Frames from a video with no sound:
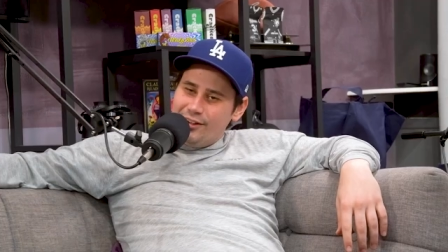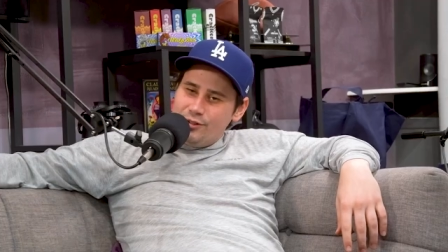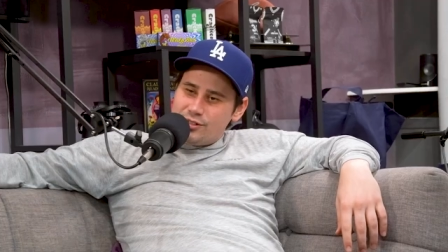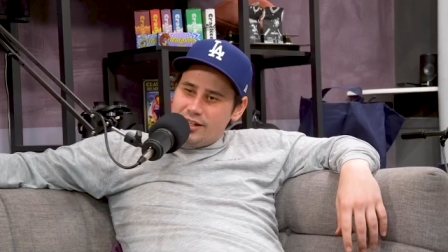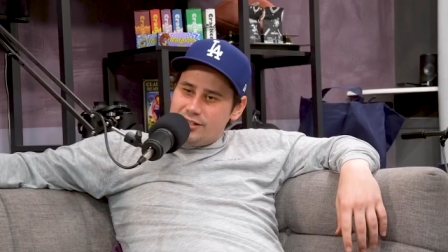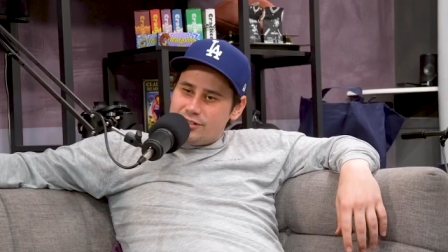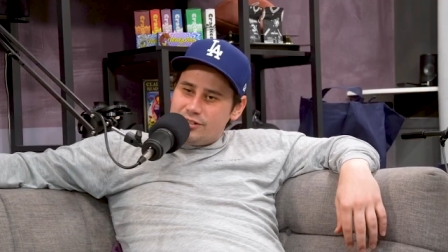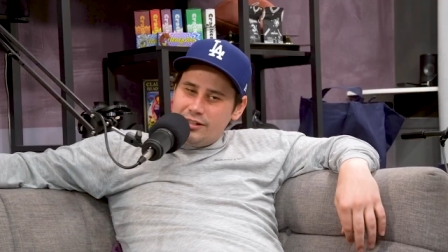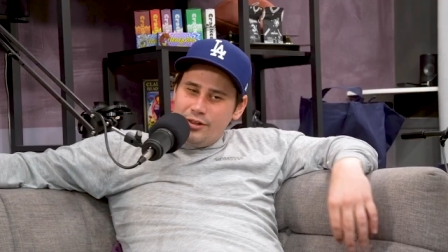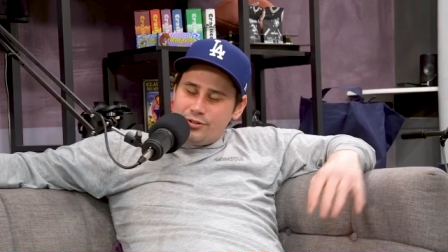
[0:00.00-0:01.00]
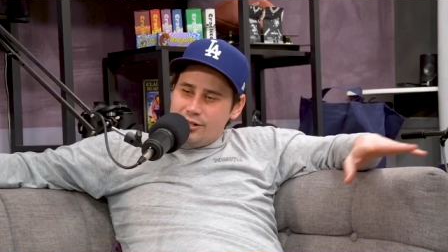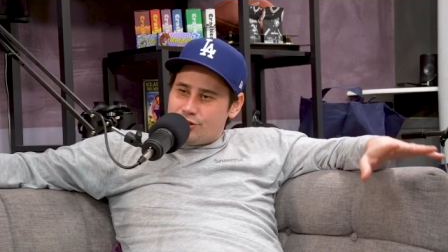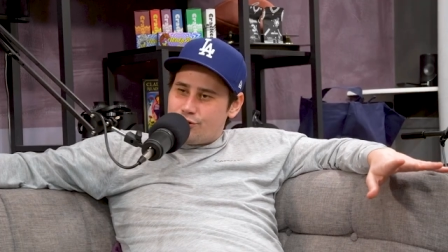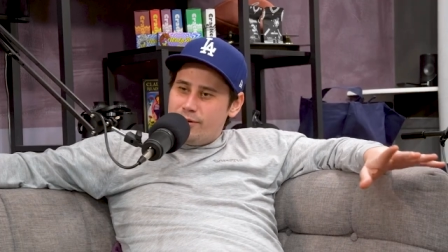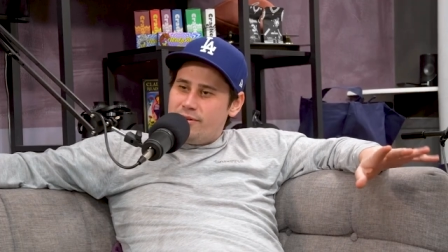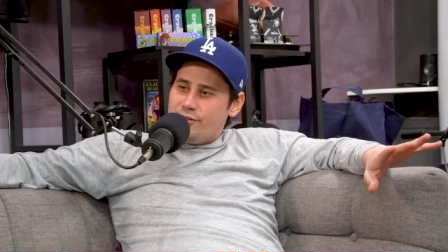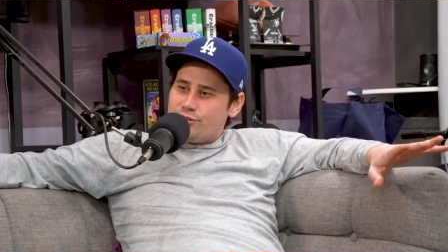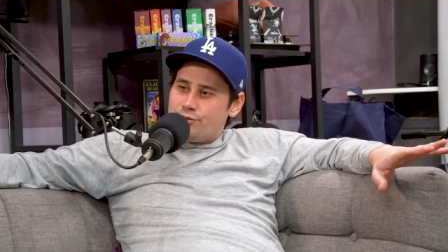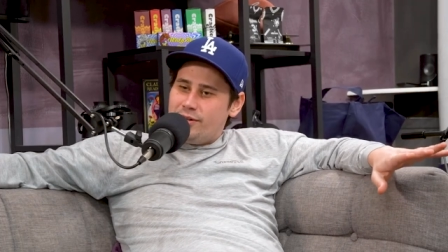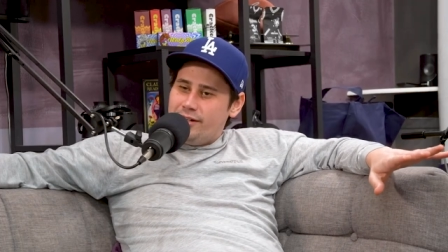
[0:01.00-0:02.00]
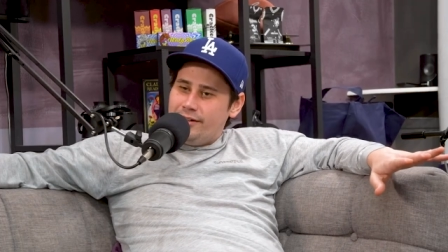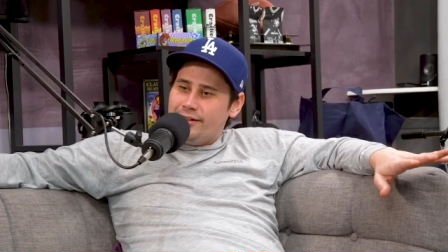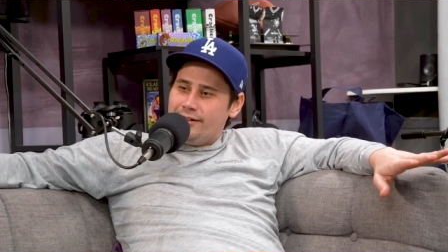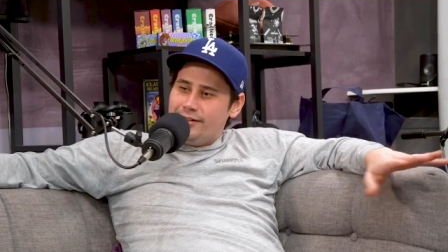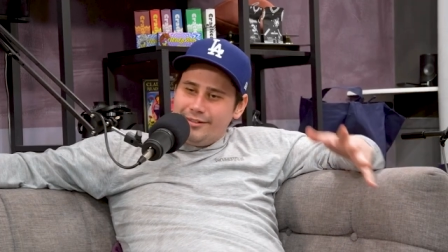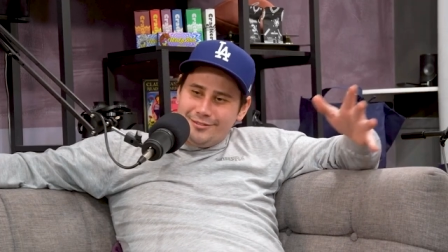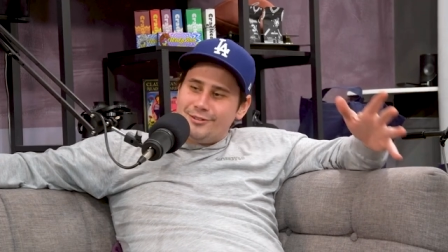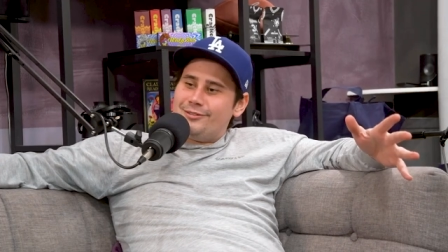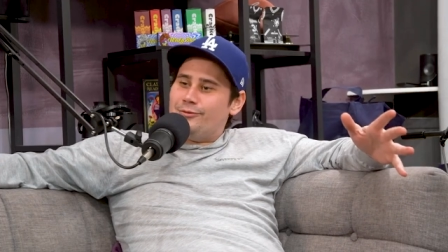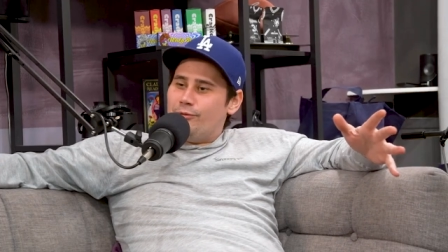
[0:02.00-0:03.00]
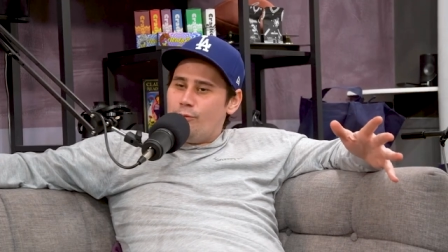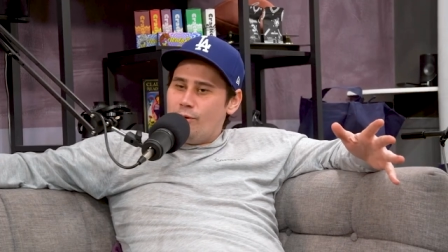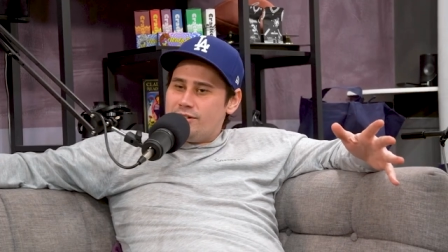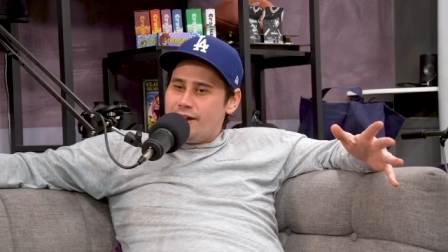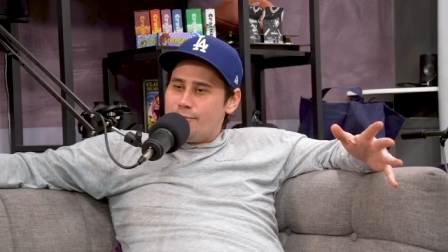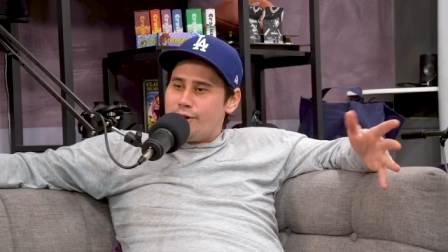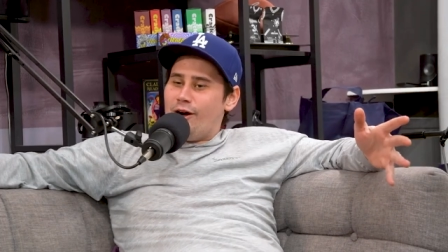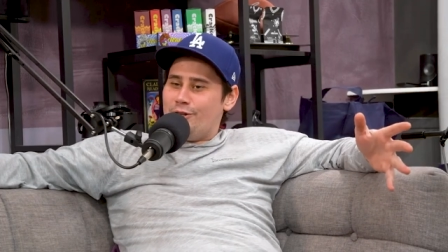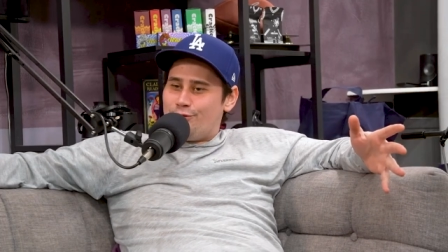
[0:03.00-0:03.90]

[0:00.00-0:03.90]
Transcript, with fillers: all those guys, a lot of those guys screaming on the street. One time college